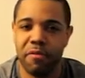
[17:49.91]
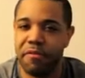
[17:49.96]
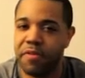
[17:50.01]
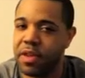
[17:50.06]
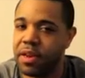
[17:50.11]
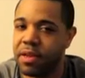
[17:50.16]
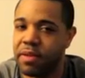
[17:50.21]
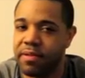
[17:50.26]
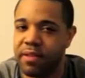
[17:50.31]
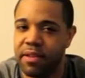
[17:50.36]

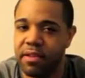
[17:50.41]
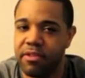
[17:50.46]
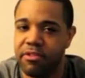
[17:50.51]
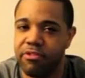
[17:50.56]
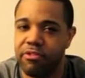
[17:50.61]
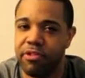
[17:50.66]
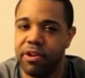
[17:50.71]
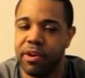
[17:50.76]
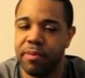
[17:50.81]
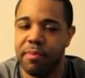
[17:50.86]
fitness
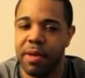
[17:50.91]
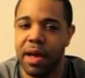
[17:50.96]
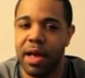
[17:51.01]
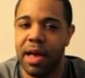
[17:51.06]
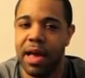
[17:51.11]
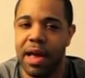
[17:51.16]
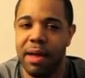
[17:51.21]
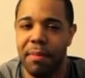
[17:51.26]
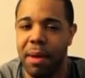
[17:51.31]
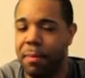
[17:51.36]
industry and my
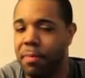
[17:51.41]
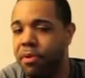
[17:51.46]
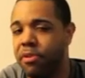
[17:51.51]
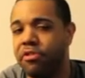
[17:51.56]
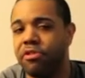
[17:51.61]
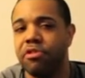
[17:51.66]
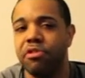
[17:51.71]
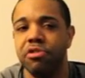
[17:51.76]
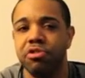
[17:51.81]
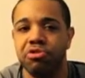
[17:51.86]
and my
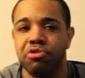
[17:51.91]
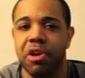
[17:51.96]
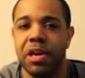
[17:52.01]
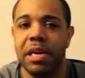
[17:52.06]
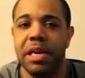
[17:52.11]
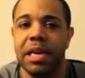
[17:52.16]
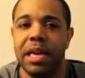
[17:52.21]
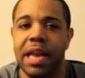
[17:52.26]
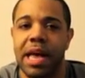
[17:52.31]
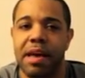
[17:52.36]
personal
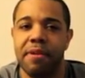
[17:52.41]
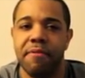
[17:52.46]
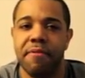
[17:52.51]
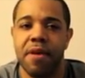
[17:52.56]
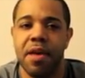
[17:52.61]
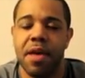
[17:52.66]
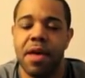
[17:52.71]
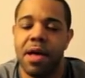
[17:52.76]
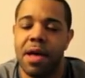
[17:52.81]
training life.